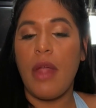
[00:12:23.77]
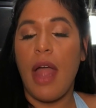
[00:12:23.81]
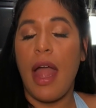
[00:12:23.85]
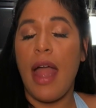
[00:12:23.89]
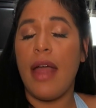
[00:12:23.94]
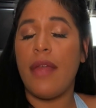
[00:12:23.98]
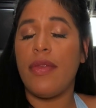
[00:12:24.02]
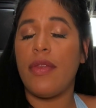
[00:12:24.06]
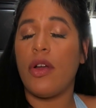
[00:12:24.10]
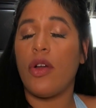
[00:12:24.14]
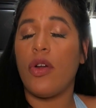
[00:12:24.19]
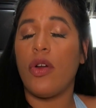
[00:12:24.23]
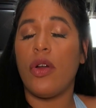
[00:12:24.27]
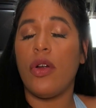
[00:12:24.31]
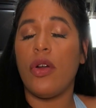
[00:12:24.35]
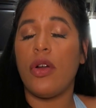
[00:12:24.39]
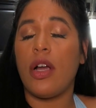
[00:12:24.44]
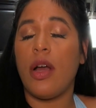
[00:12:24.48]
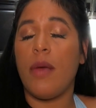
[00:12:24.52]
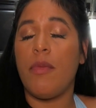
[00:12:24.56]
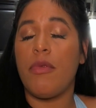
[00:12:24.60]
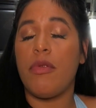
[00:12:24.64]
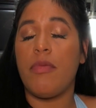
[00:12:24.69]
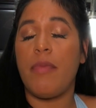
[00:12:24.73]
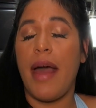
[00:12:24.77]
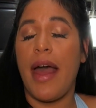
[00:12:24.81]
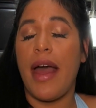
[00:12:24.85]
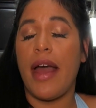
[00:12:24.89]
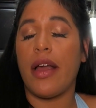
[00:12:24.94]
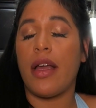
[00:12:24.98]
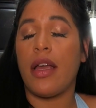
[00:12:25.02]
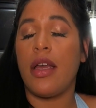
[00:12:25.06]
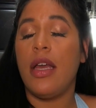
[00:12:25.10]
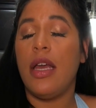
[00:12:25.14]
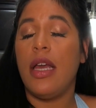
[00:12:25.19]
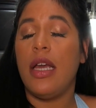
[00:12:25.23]
And the girl comes
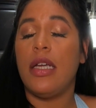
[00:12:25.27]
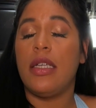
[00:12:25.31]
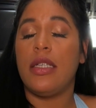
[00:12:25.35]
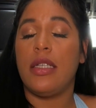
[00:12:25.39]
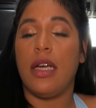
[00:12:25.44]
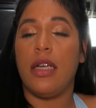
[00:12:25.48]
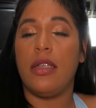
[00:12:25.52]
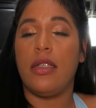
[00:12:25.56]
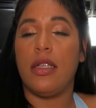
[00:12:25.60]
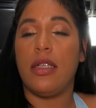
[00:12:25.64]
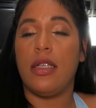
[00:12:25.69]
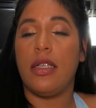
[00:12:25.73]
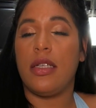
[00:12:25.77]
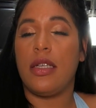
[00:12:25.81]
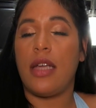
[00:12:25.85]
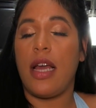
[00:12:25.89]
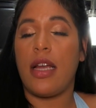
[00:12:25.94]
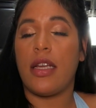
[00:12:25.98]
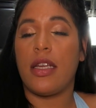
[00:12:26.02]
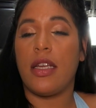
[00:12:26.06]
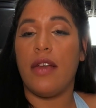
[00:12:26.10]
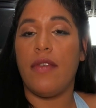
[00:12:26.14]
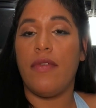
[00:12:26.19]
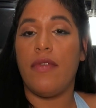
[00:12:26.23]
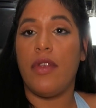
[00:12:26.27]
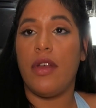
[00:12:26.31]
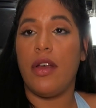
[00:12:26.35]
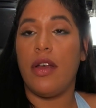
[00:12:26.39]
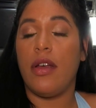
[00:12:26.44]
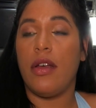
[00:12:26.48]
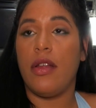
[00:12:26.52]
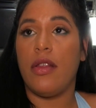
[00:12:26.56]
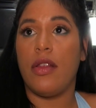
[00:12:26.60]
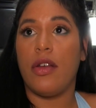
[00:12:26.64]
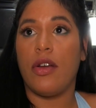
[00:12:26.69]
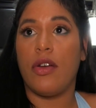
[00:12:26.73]
back, tells the detective,
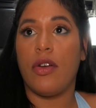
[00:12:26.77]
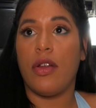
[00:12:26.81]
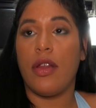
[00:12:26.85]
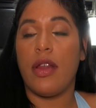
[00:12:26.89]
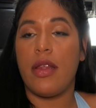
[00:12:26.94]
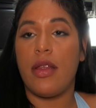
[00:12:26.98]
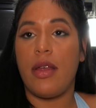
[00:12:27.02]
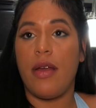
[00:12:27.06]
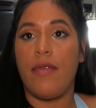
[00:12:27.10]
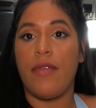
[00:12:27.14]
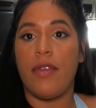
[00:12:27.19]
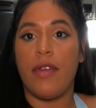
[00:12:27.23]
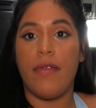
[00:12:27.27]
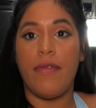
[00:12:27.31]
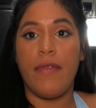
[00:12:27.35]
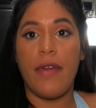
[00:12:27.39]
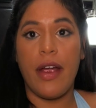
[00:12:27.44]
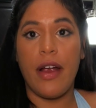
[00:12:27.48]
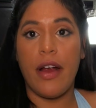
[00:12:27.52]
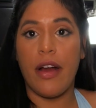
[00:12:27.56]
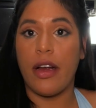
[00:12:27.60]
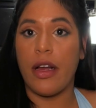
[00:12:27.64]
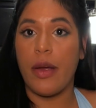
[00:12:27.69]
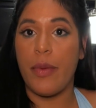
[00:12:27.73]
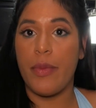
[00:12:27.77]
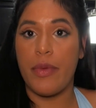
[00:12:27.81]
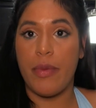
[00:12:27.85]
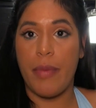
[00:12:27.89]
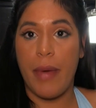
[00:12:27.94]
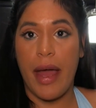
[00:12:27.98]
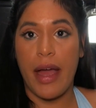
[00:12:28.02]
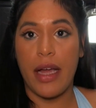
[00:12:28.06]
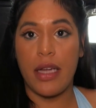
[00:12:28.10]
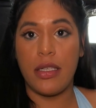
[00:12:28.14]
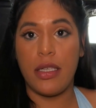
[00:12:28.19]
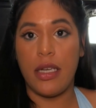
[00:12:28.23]
the girl that's having an affair comes
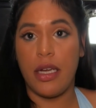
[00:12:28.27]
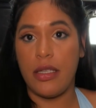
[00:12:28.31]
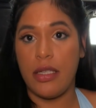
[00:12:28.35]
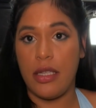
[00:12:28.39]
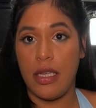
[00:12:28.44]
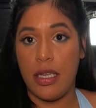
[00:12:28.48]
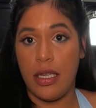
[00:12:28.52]
back, tells